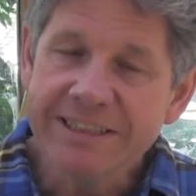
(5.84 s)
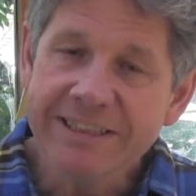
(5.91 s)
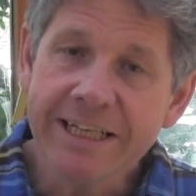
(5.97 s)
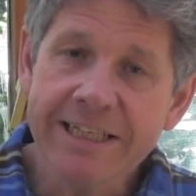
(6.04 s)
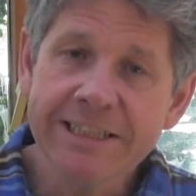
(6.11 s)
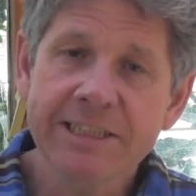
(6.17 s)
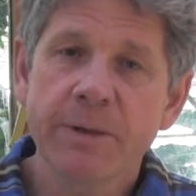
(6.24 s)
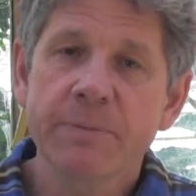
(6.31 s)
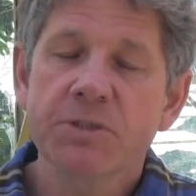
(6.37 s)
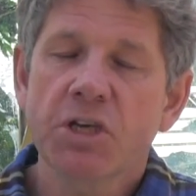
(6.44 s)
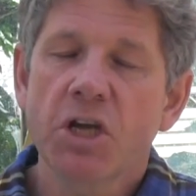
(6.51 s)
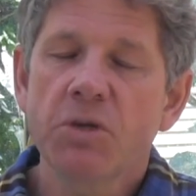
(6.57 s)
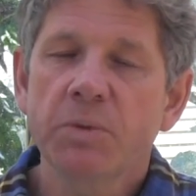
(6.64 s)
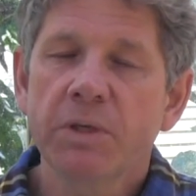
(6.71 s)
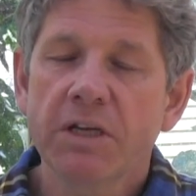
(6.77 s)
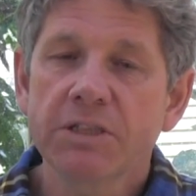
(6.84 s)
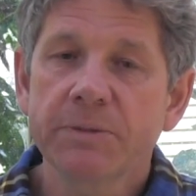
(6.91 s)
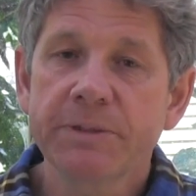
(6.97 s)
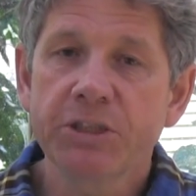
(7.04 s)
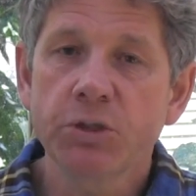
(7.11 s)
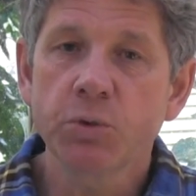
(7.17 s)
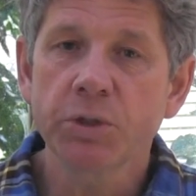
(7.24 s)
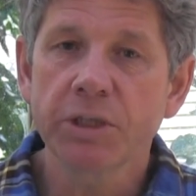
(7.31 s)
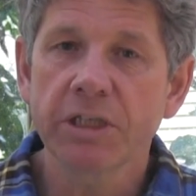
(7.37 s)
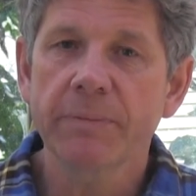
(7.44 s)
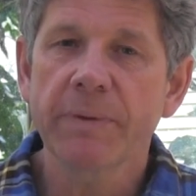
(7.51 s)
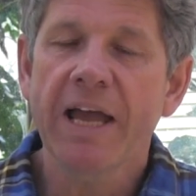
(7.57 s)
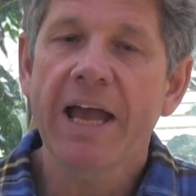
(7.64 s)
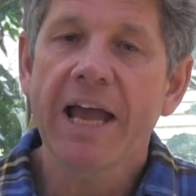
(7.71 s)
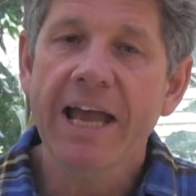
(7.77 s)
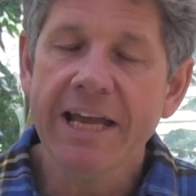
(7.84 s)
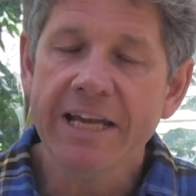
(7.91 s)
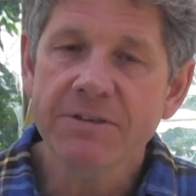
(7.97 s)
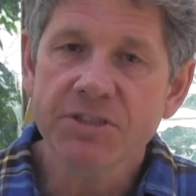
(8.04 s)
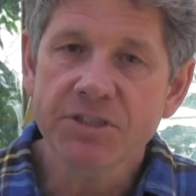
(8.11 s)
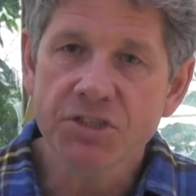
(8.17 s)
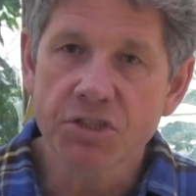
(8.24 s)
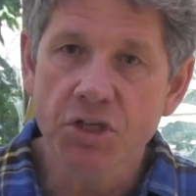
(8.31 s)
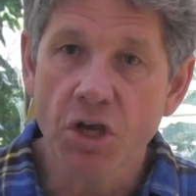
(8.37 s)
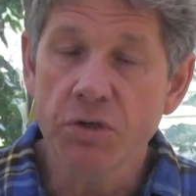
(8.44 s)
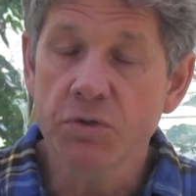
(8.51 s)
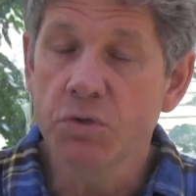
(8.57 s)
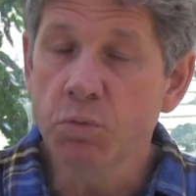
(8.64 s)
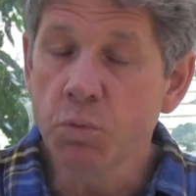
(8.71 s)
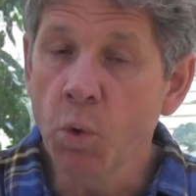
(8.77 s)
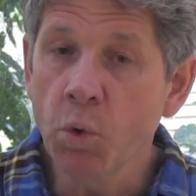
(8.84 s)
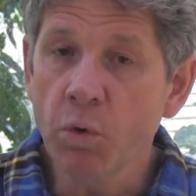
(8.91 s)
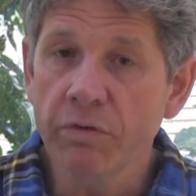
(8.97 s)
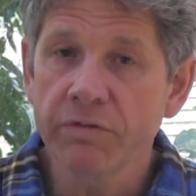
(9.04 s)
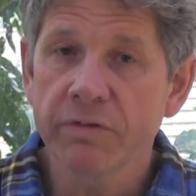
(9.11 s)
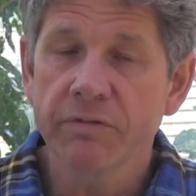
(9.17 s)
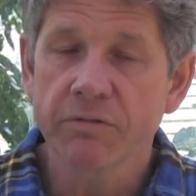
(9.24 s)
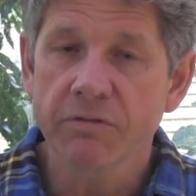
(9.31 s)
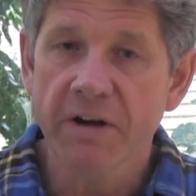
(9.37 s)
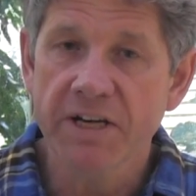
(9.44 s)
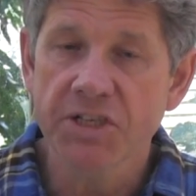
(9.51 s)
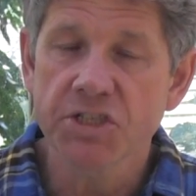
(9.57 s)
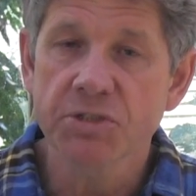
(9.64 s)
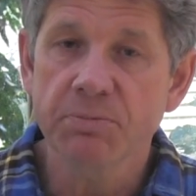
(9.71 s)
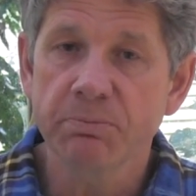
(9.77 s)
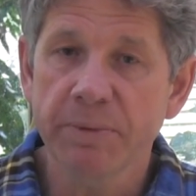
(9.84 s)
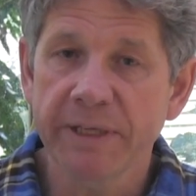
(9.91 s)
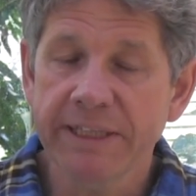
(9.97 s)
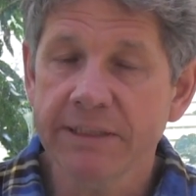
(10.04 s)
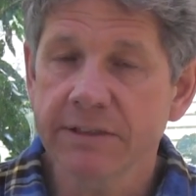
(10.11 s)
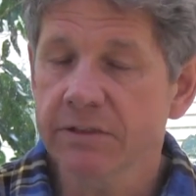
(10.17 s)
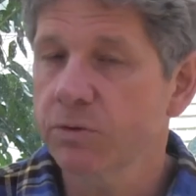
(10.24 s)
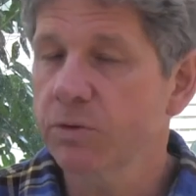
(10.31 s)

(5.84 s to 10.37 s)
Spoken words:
In today's episode, we're going to be talking about how to sow dwarf French beans,